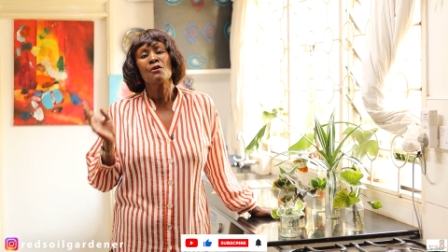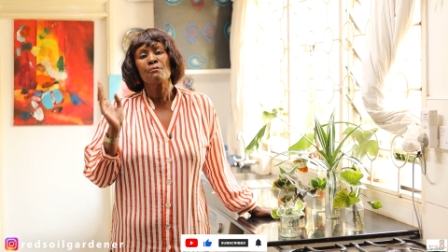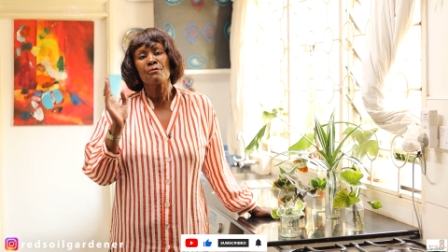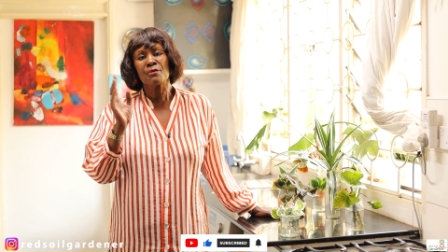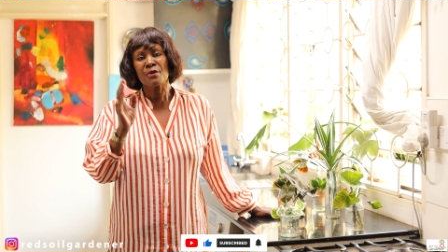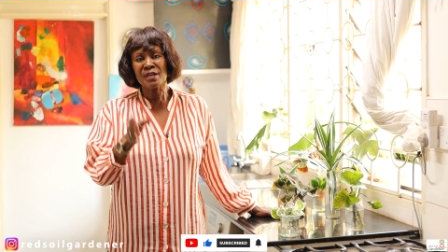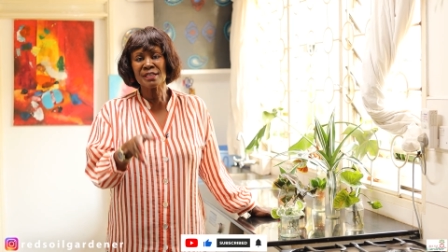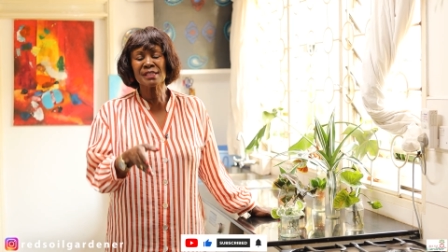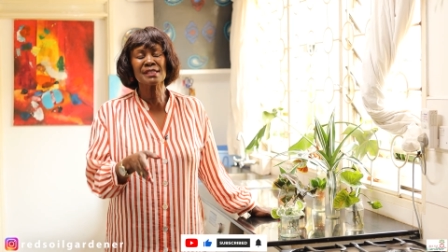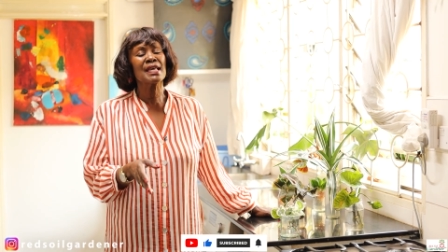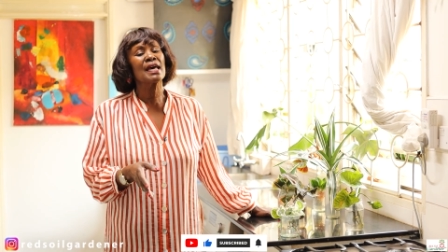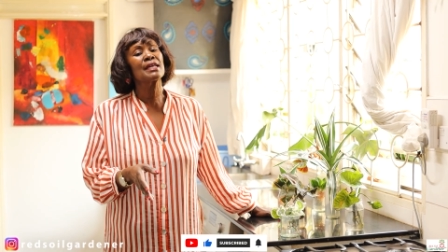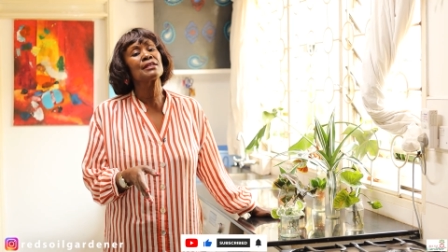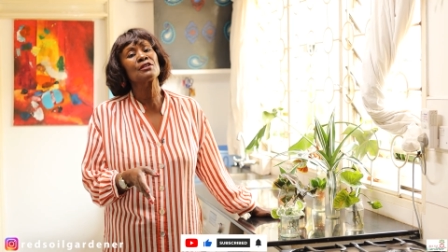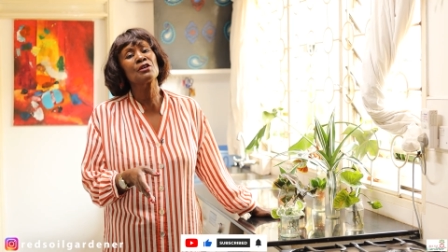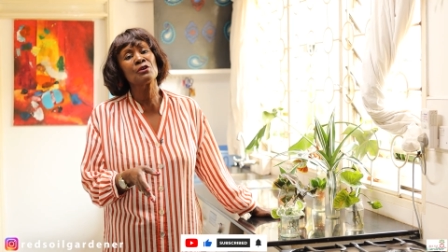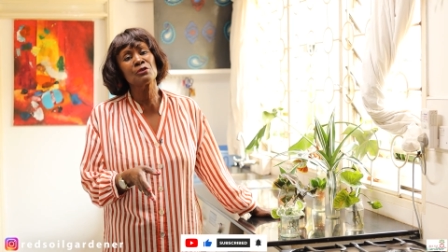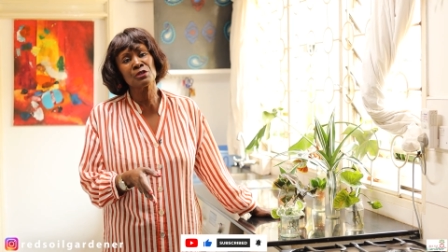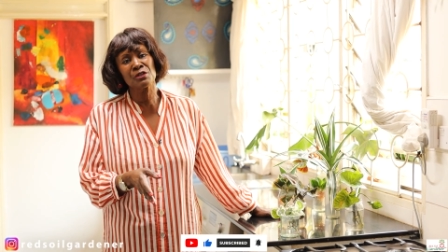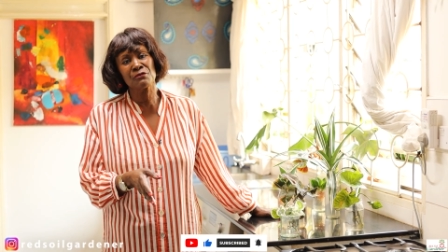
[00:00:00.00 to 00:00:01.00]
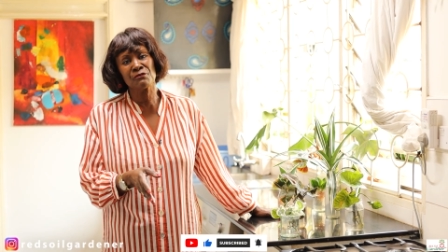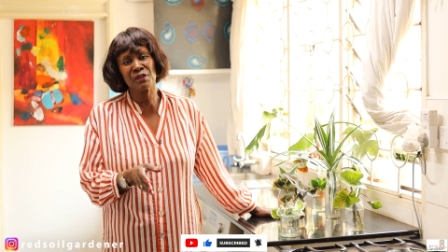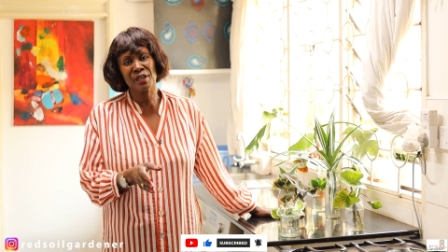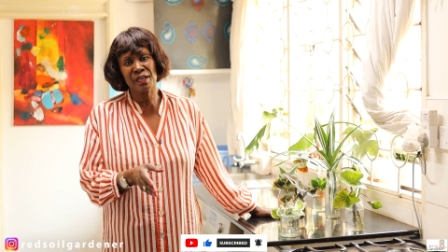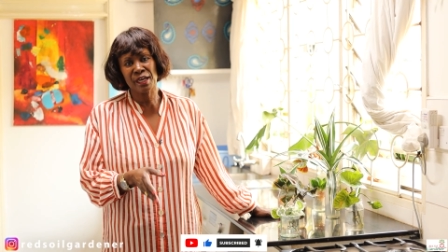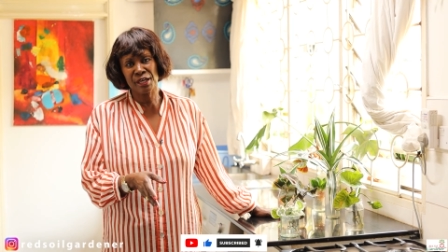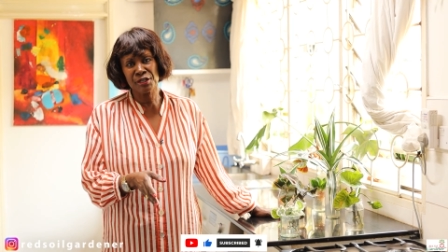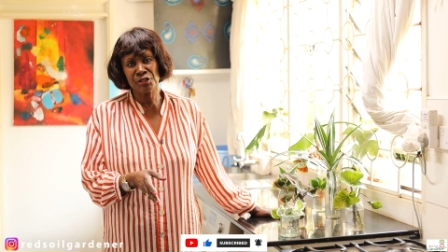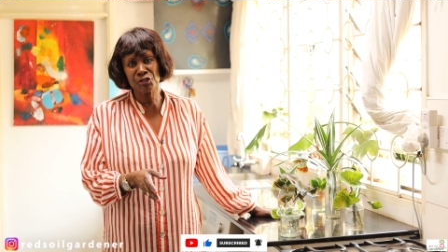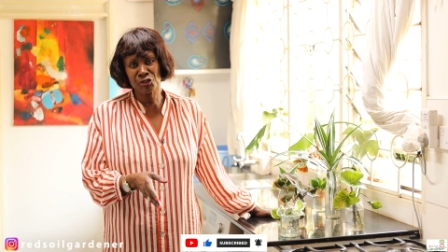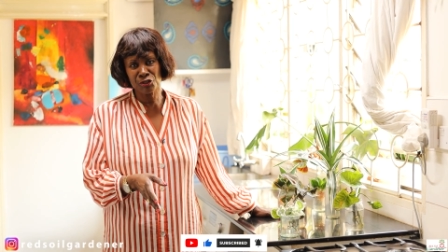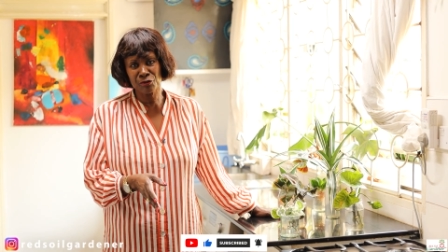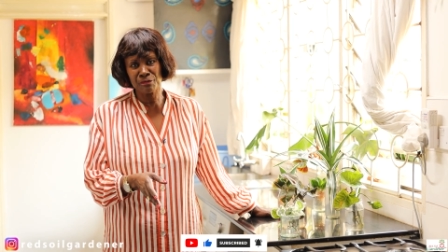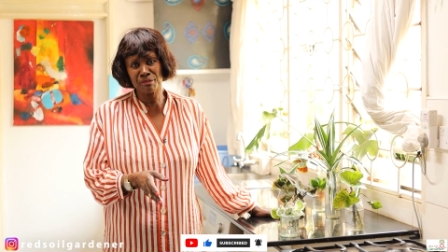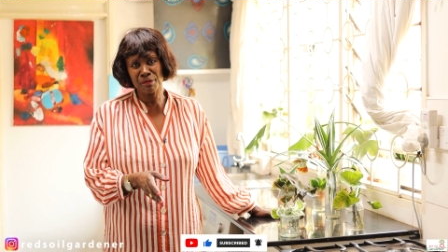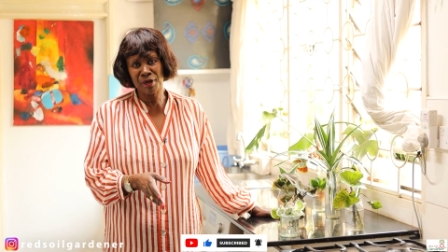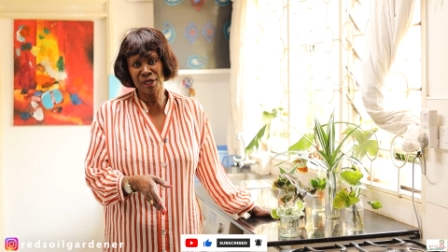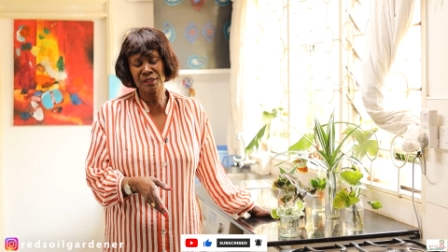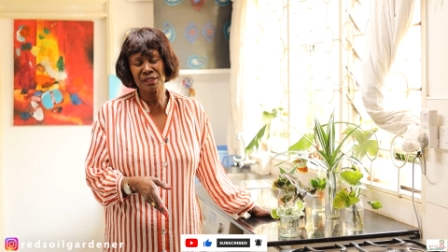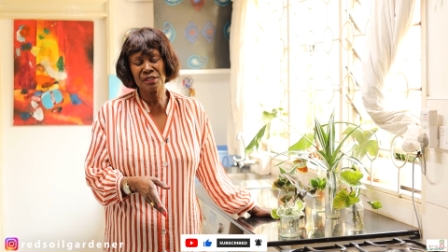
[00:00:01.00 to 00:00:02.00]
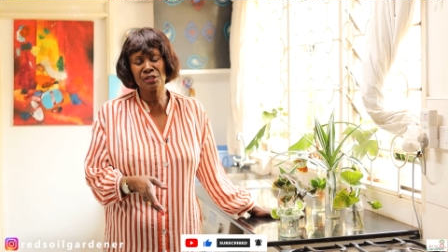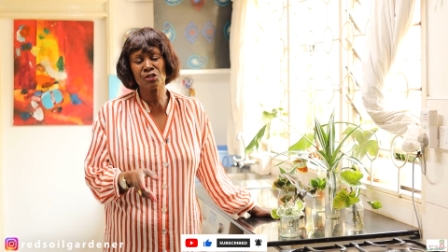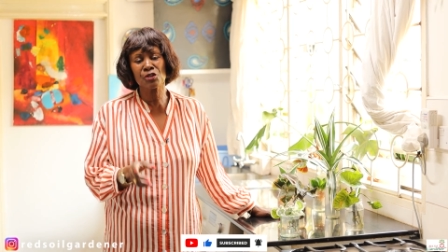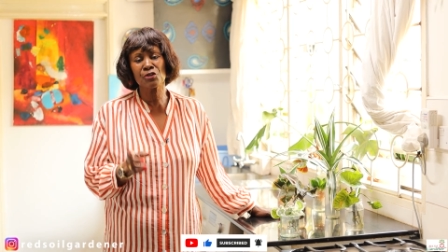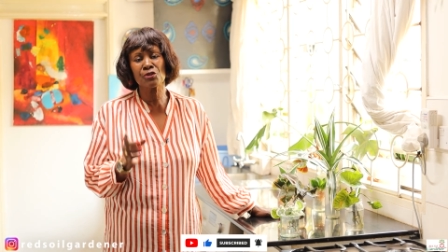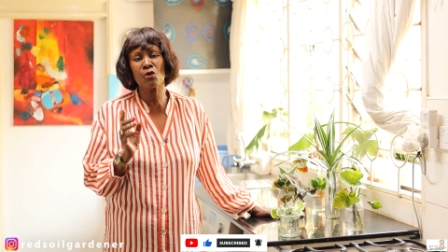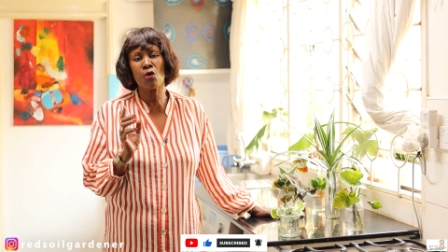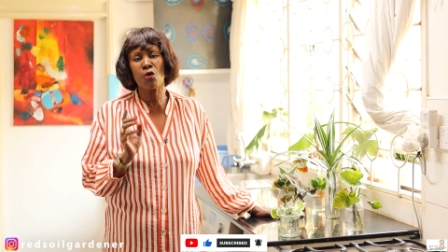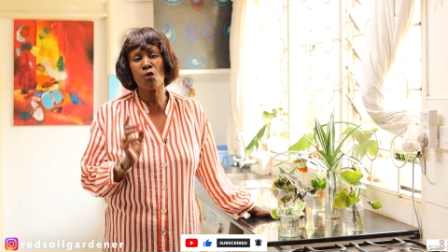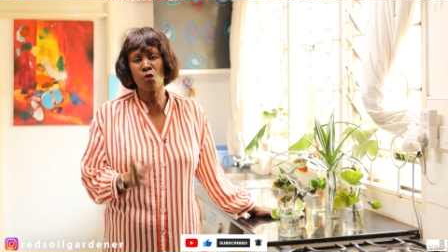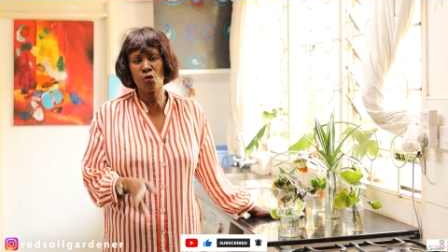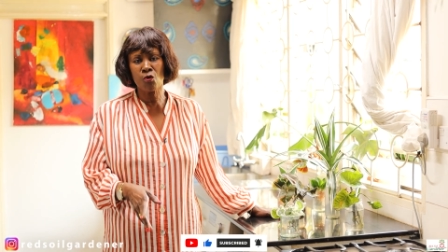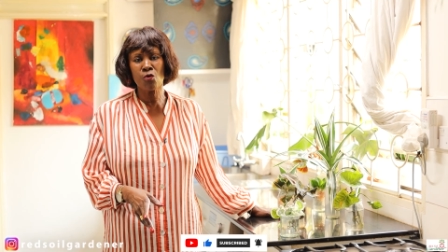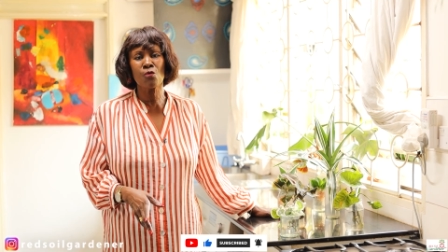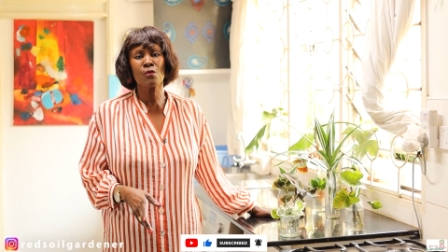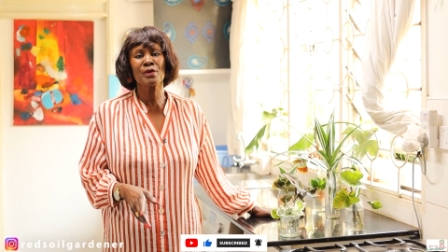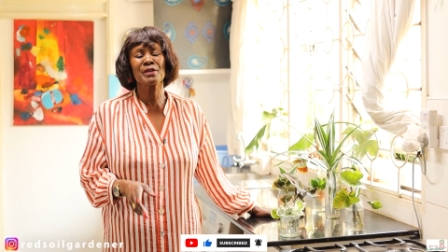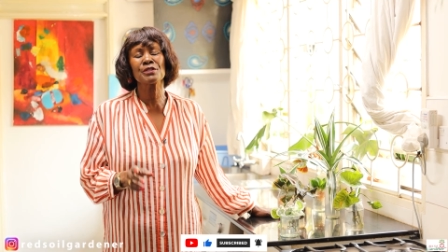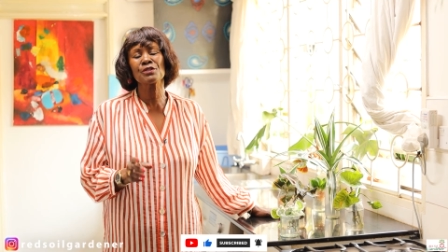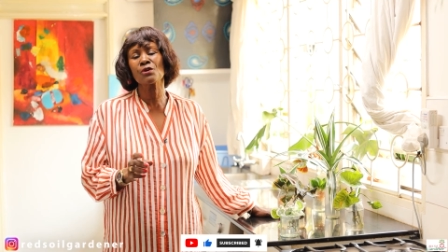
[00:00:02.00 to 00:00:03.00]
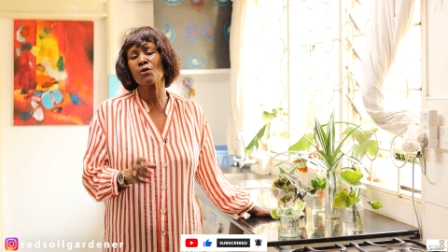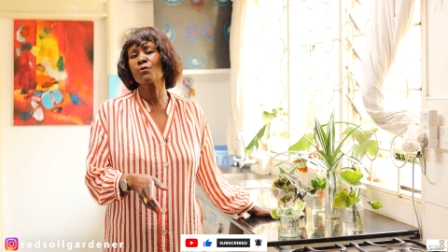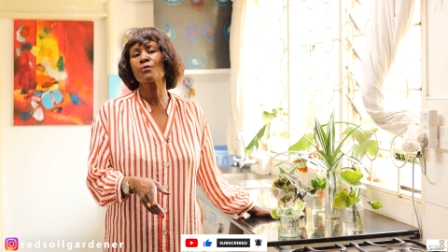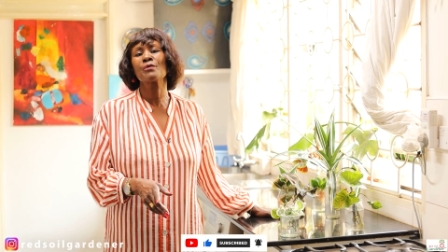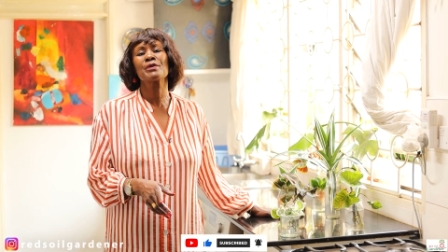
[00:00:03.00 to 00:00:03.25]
press that notification button so you're always